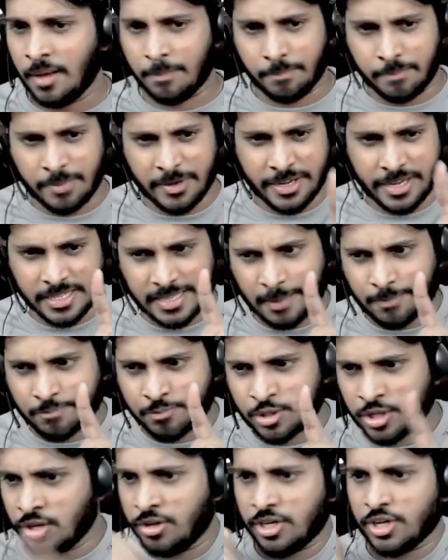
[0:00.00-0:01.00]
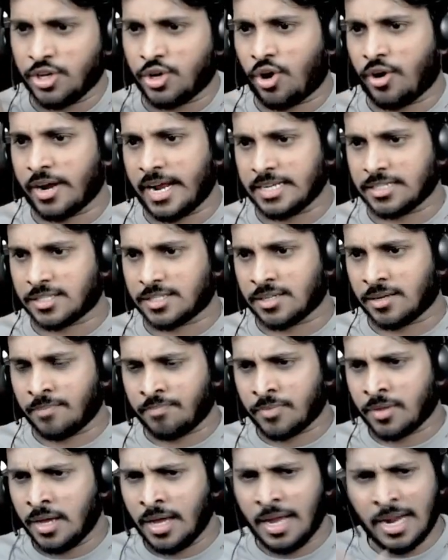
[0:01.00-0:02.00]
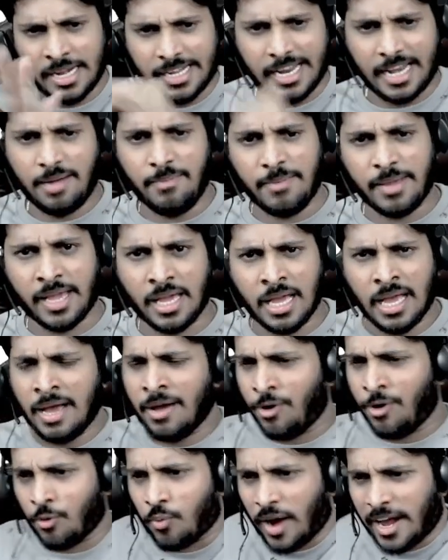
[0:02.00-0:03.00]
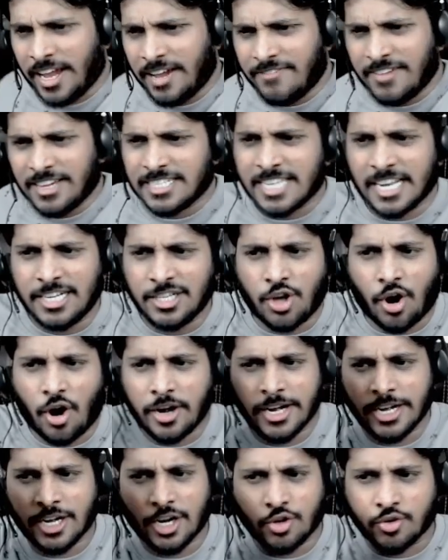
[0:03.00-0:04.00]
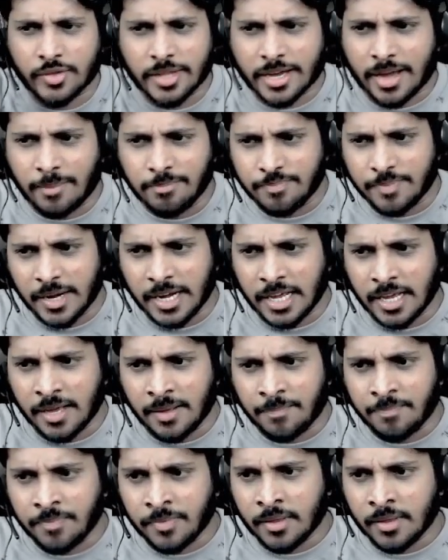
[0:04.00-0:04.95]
B is absolutely wrong answer. Tell me why we sent auditor to the company.